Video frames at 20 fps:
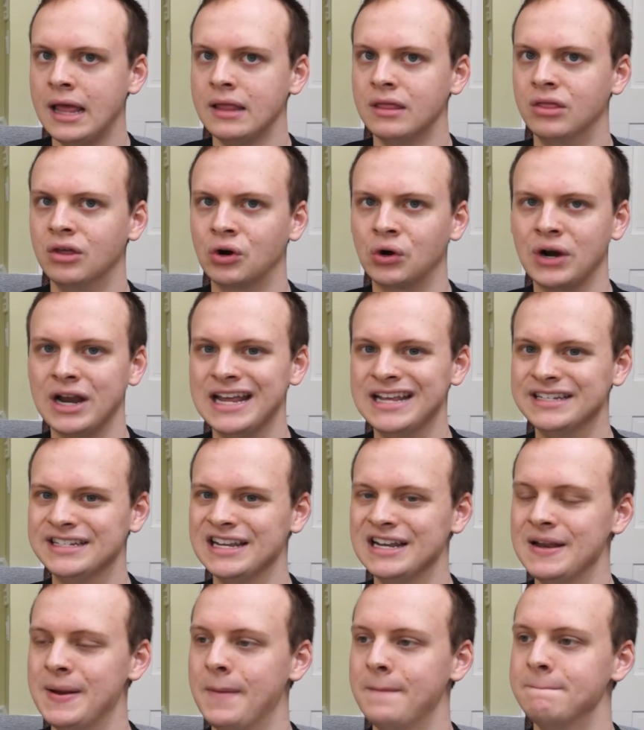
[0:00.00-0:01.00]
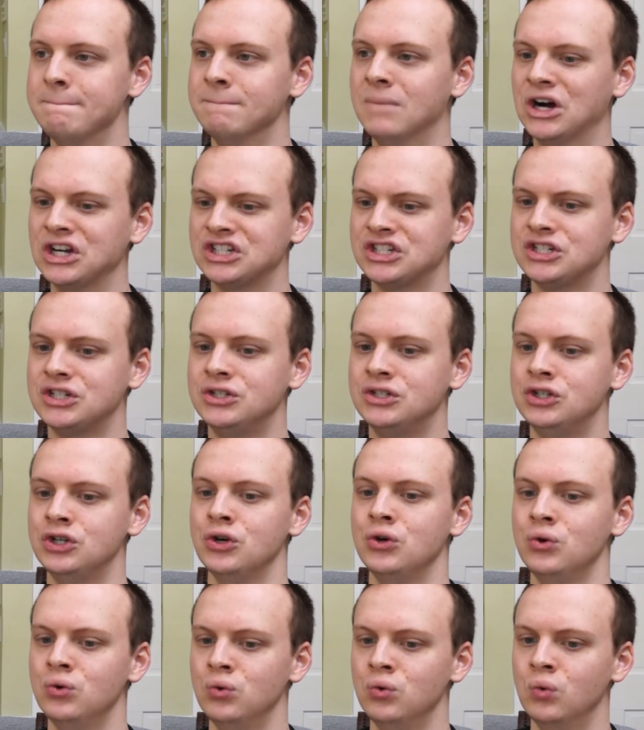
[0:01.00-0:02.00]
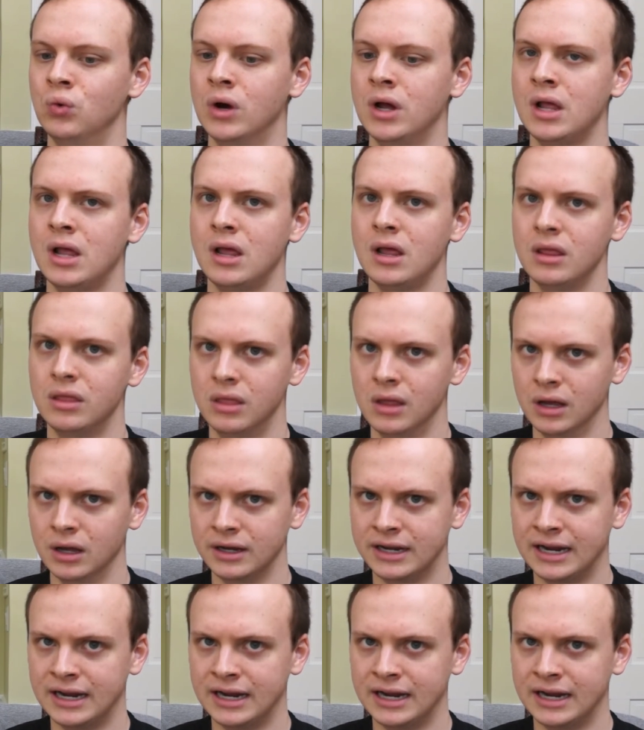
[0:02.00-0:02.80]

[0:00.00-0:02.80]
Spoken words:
there isn't much to the